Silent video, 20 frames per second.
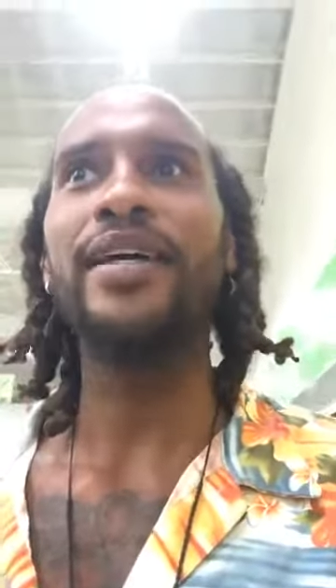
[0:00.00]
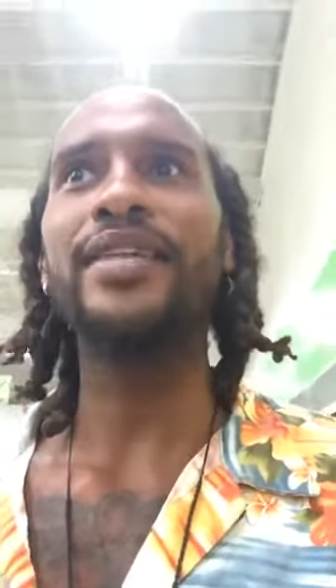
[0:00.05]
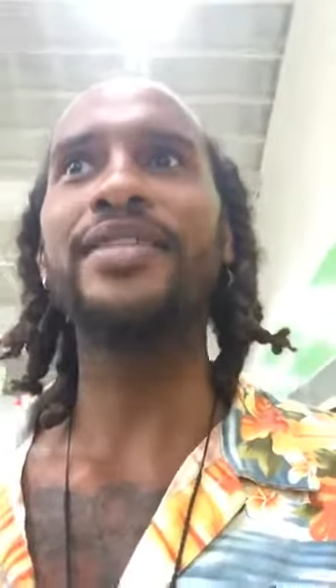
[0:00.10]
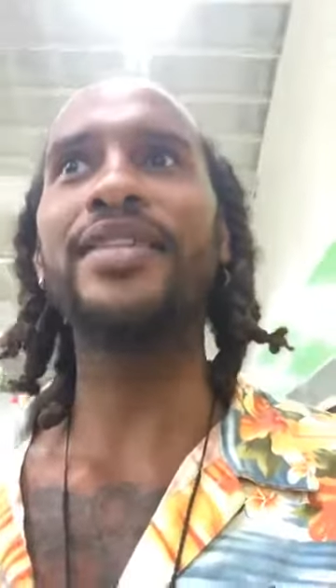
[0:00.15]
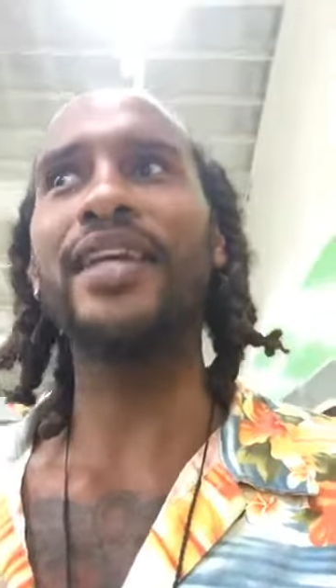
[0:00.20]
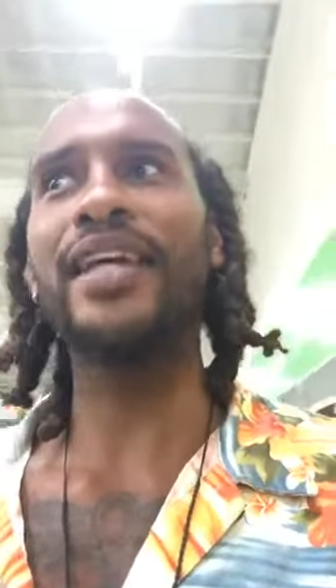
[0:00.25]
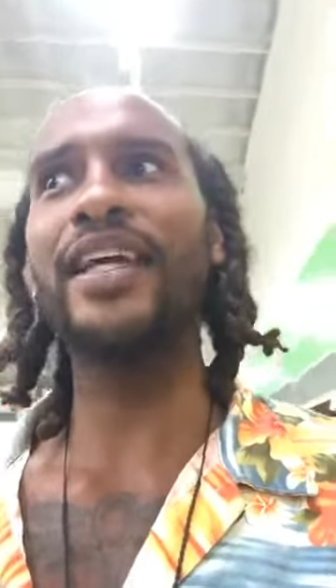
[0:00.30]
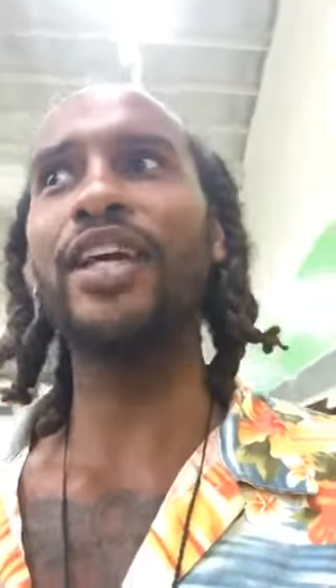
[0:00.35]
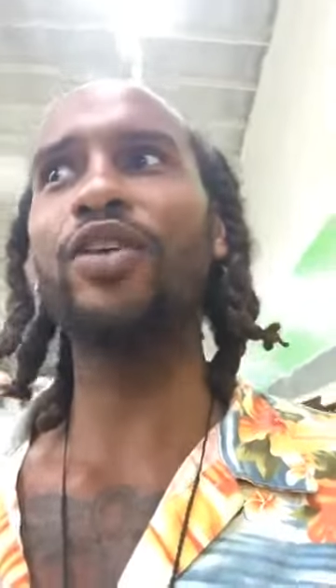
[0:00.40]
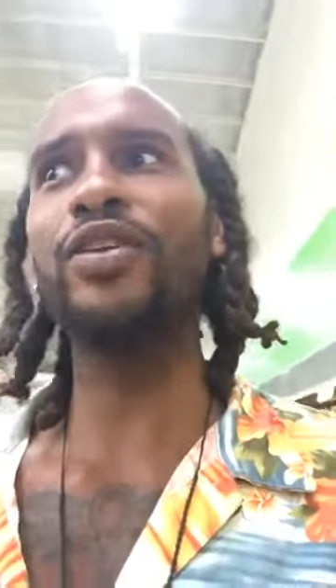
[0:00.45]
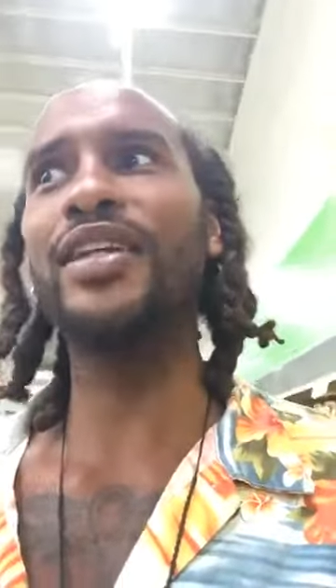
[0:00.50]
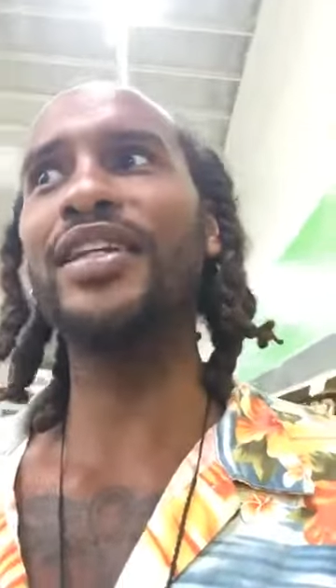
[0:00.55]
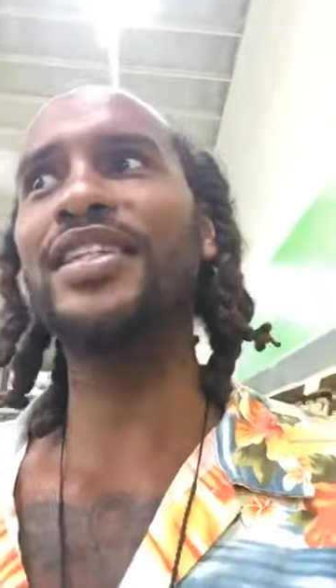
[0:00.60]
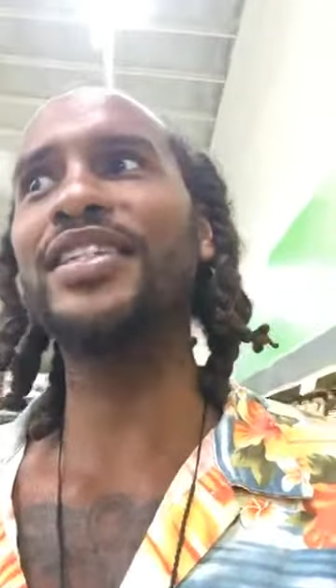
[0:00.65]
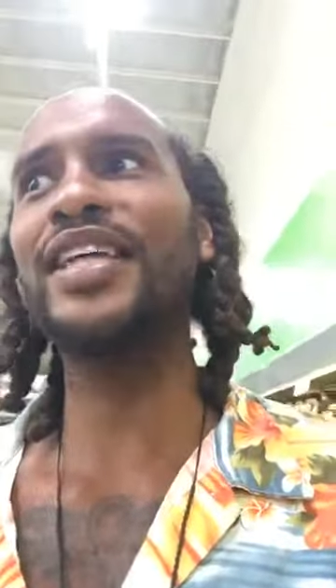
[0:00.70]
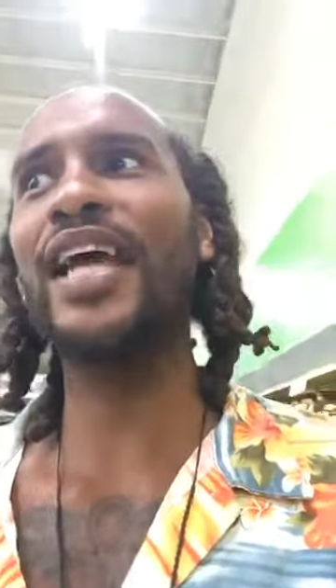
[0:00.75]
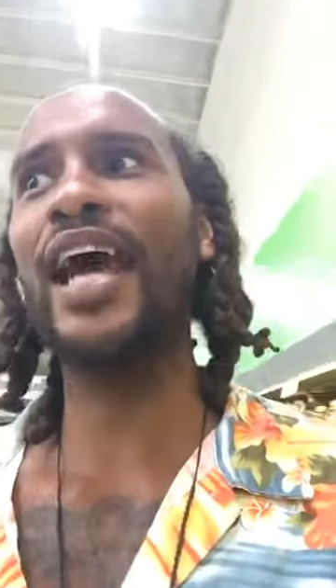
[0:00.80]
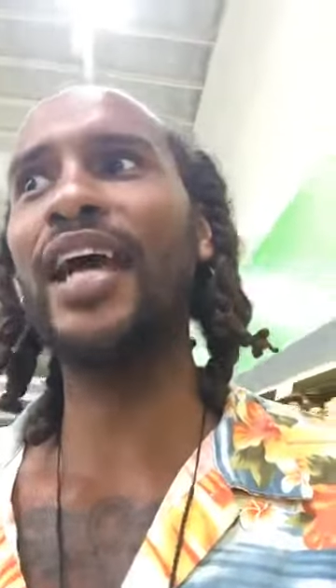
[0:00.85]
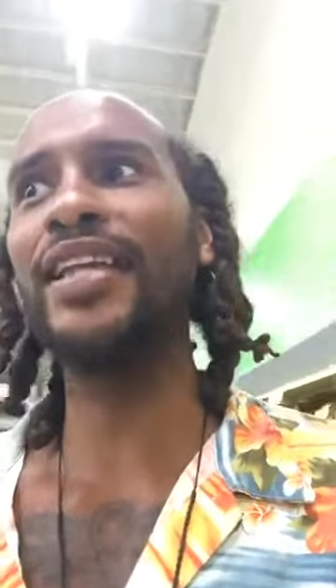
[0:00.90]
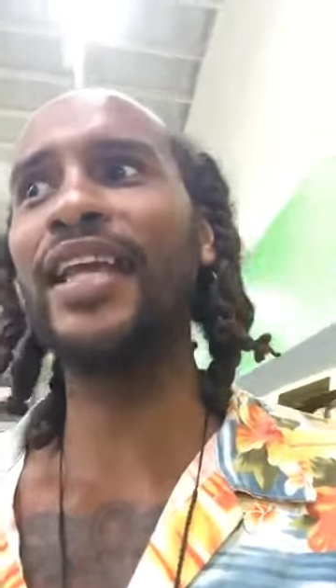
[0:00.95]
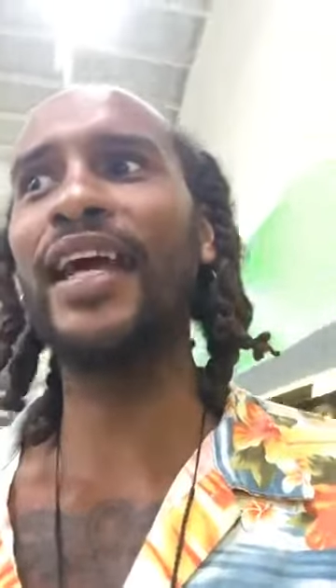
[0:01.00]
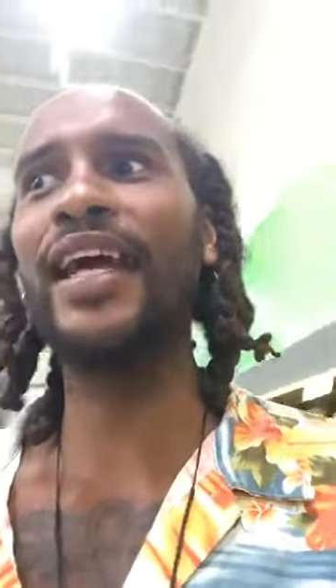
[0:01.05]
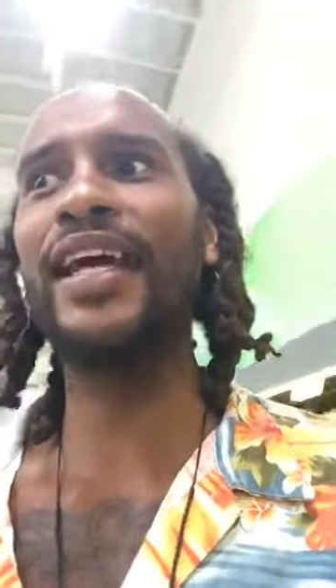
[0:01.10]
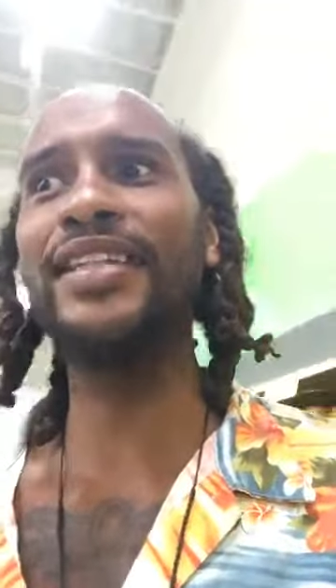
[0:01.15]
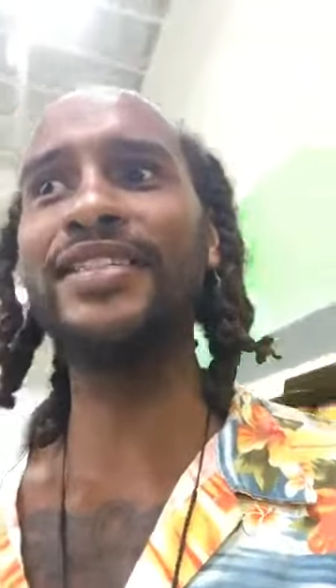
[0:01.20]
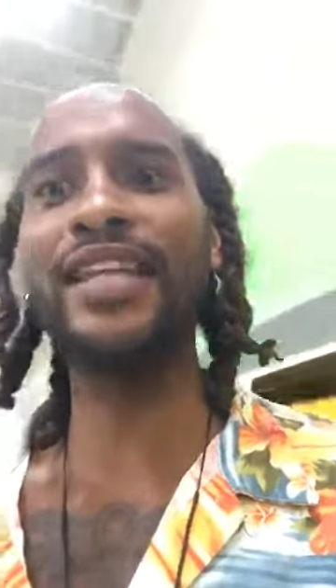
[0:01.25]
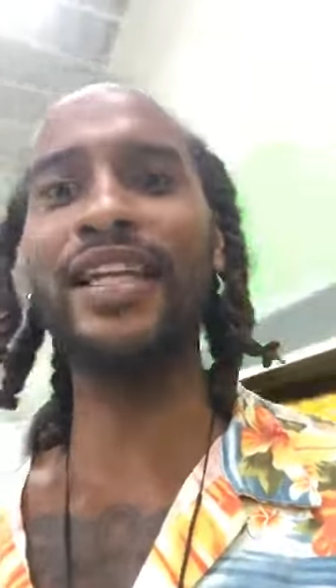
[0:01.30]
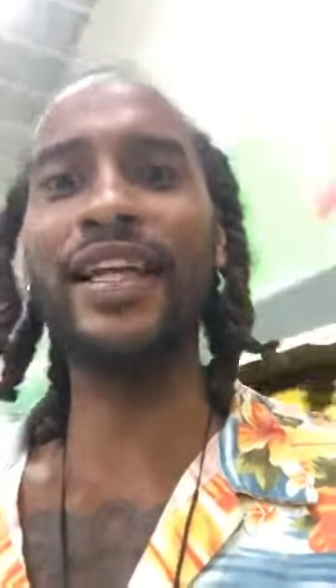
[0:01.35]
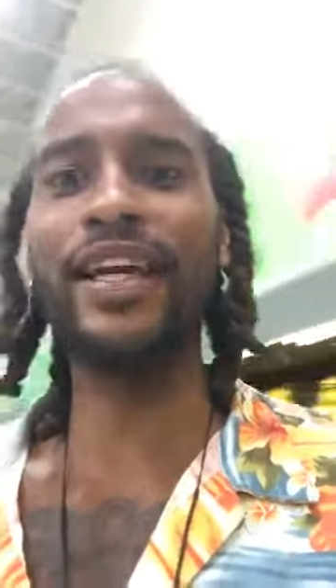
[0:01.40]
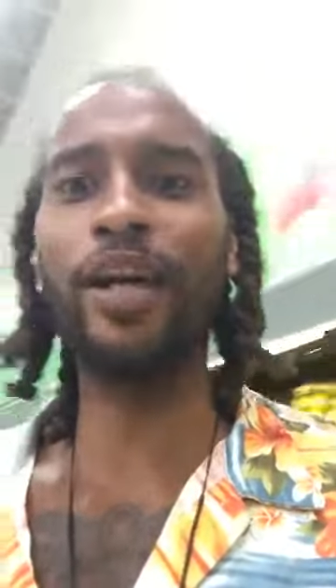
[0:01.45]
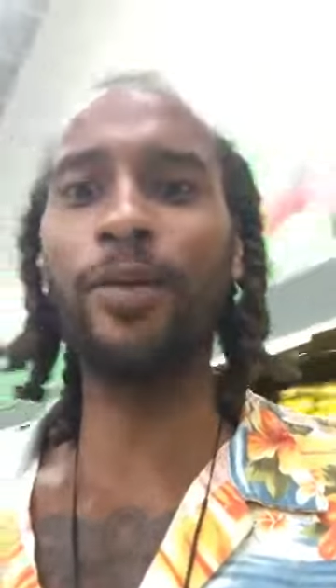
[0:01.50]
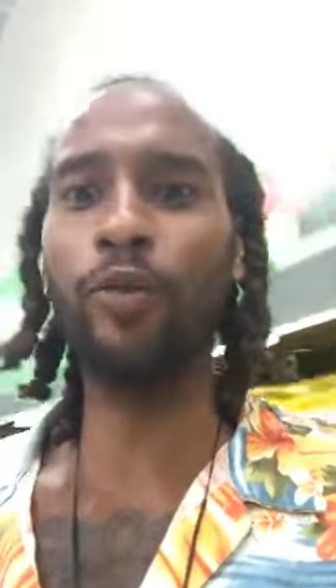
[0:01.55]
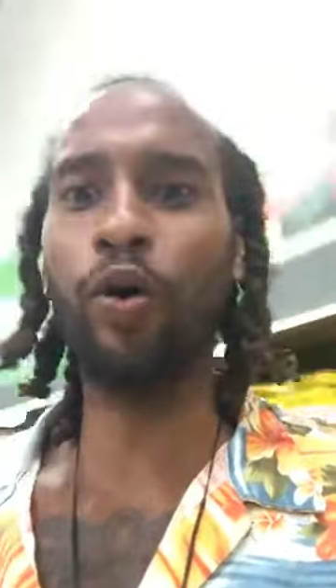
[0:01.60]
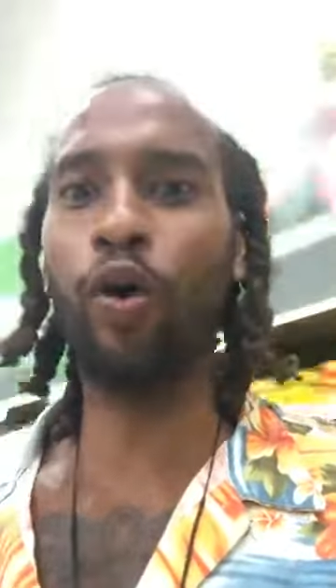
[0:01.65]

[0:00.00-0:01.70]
to heal and shine light, it's not like I'm